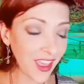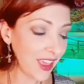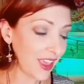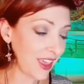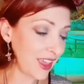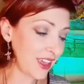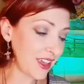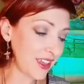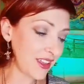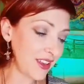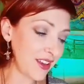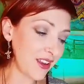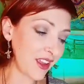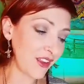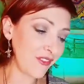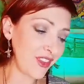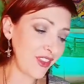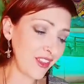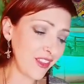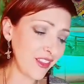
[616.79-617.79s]
And I
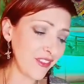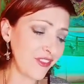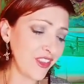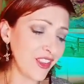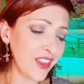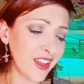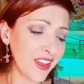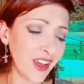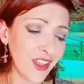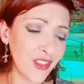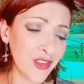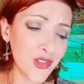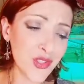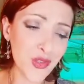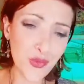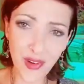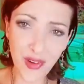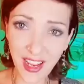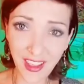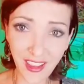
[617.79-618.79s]
feel like others
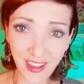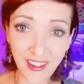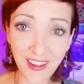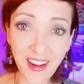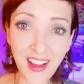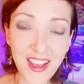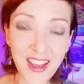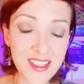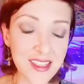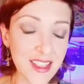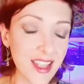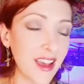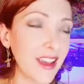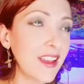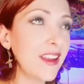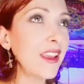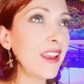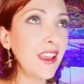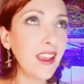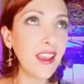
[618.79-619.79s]
recognize that.